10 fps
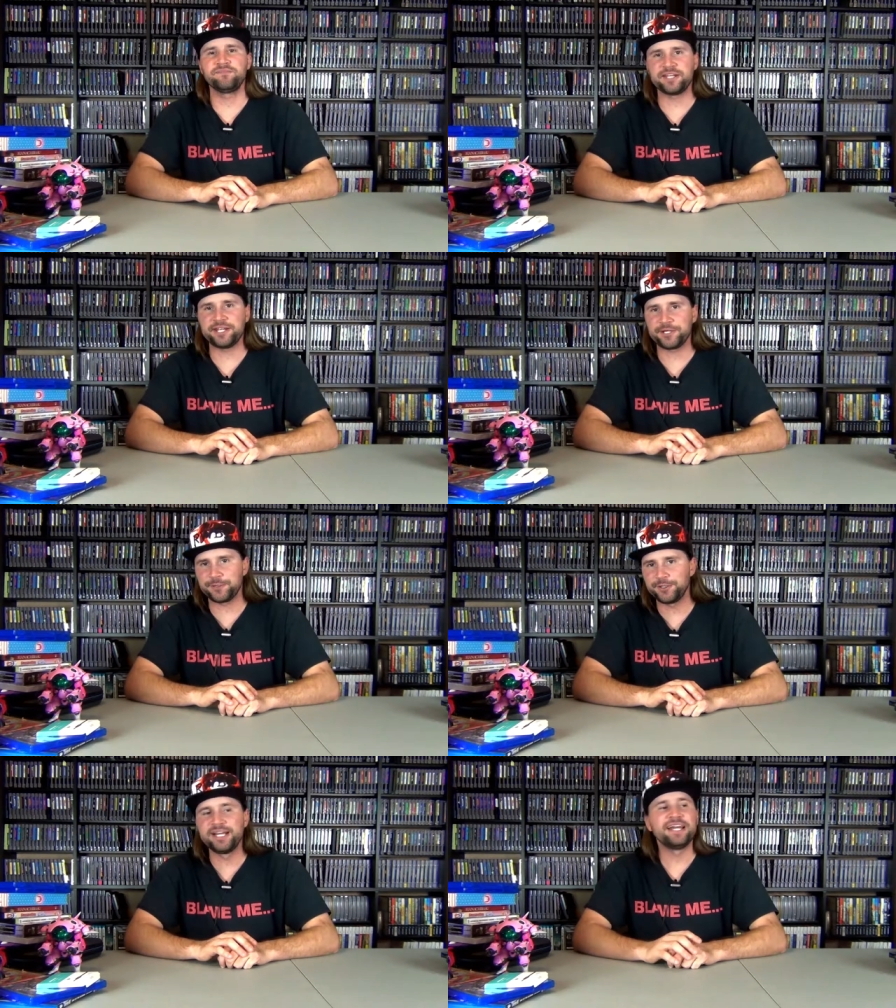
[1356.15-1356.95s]

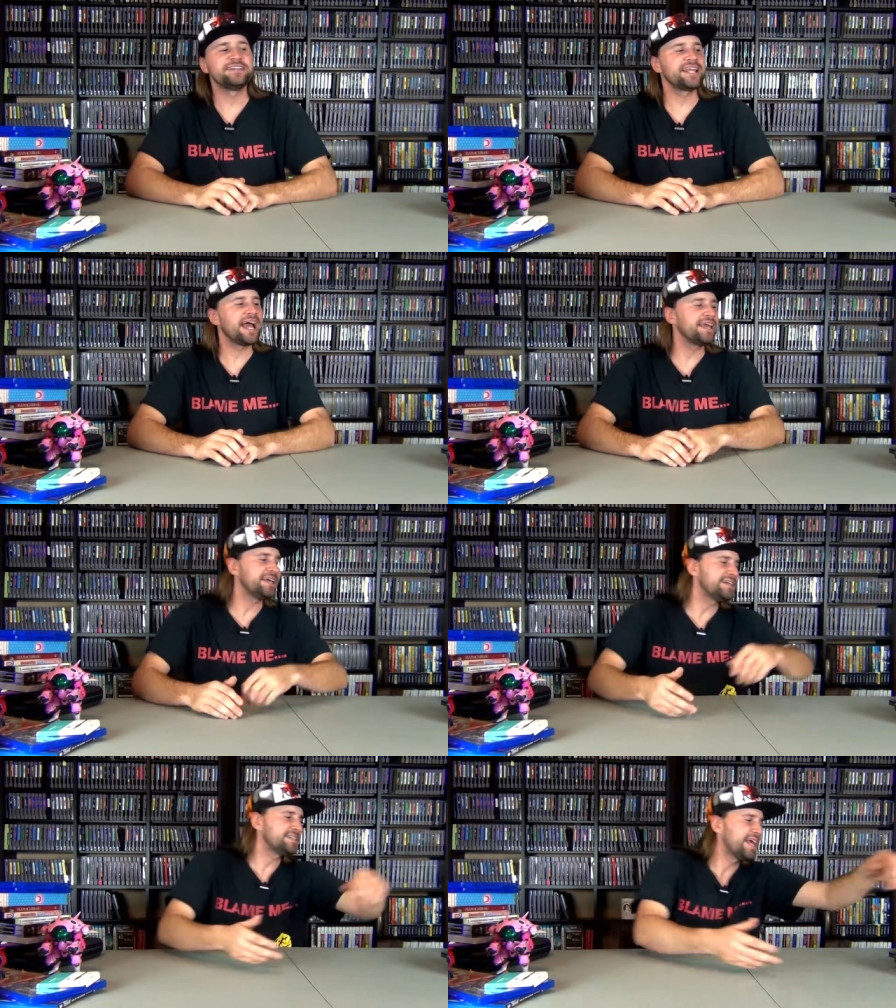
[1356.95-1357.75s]
video, and that
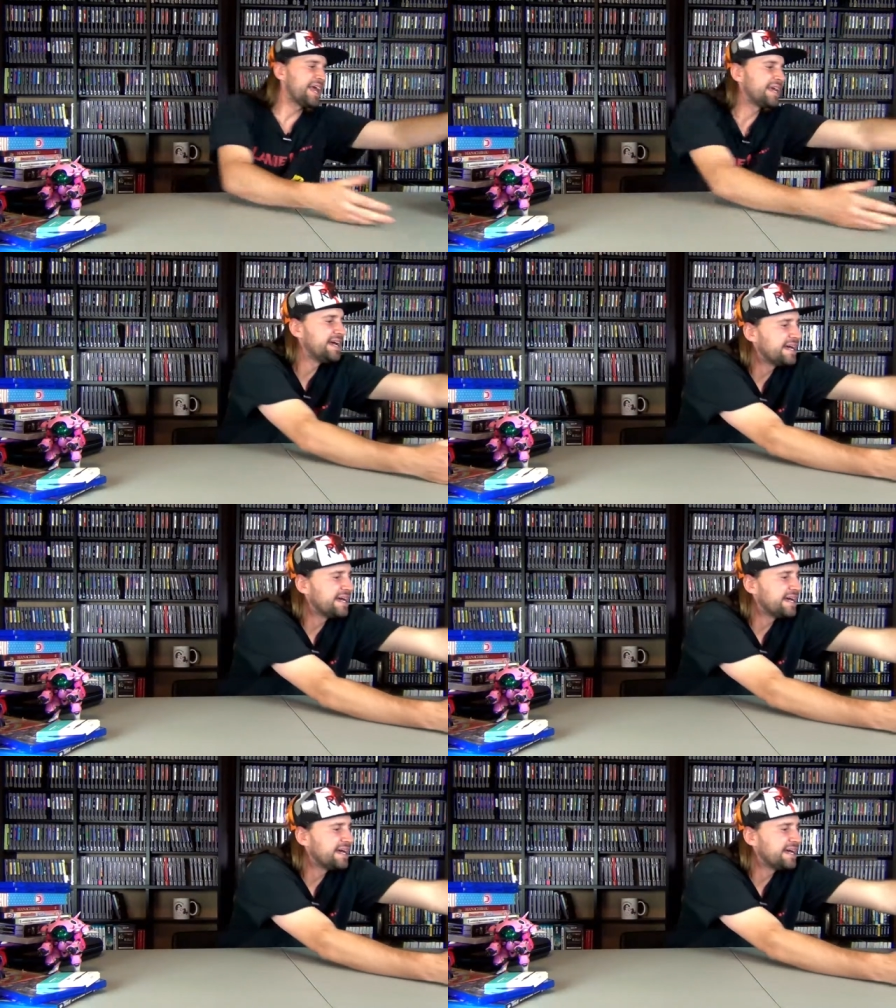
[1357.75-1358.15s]
is a